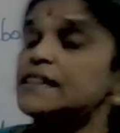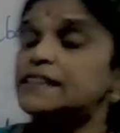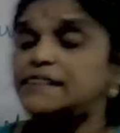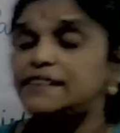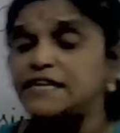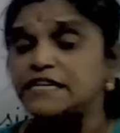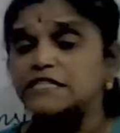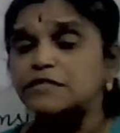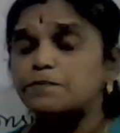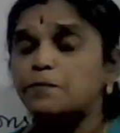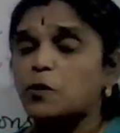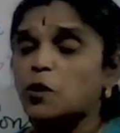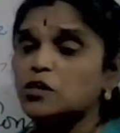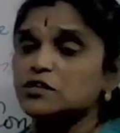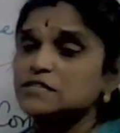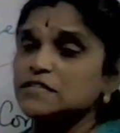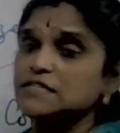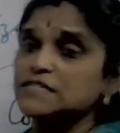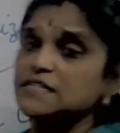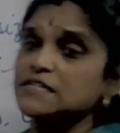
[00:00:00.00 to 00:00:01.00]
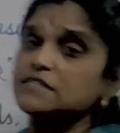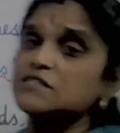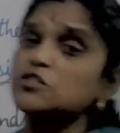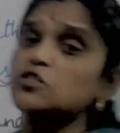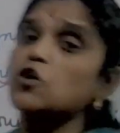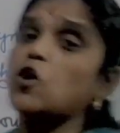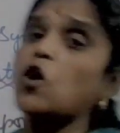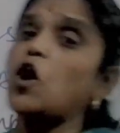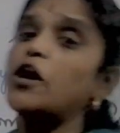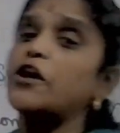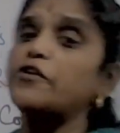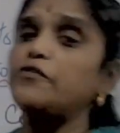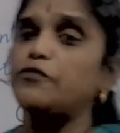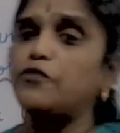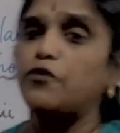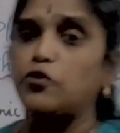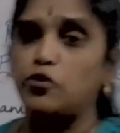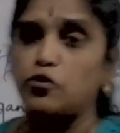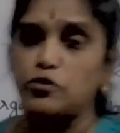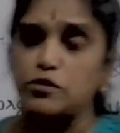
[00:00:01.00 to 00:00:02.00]
This process is called
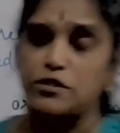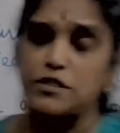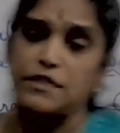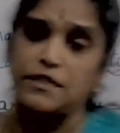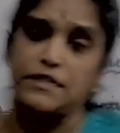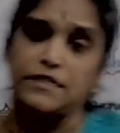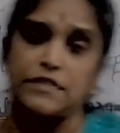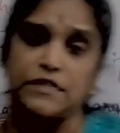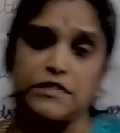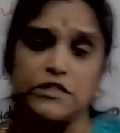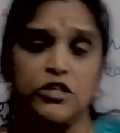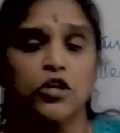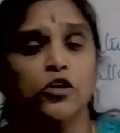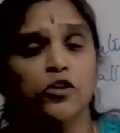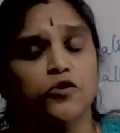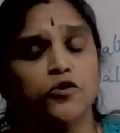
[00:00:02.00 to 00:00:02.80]
photosynthesis.